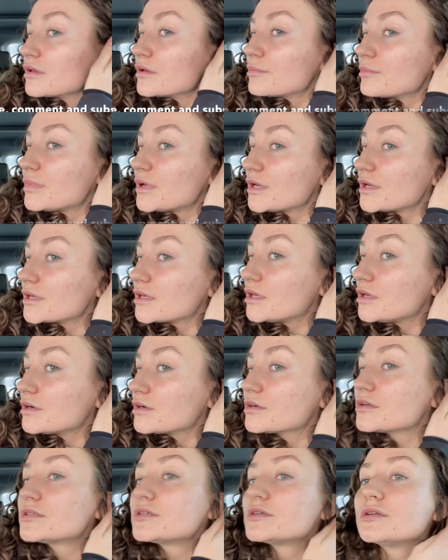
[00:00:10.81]
but
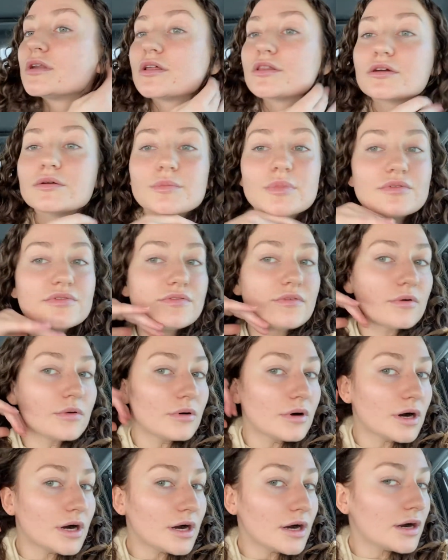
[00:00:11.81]
here's another
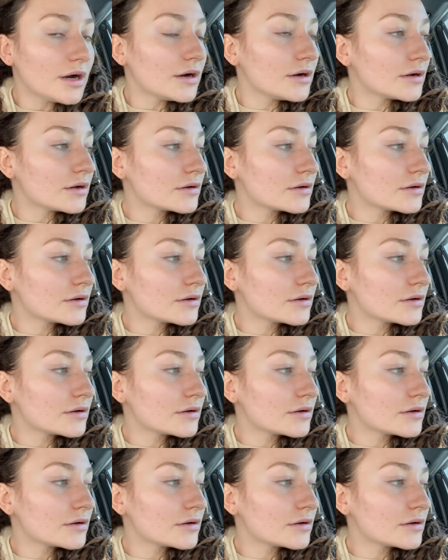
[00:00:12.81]
before.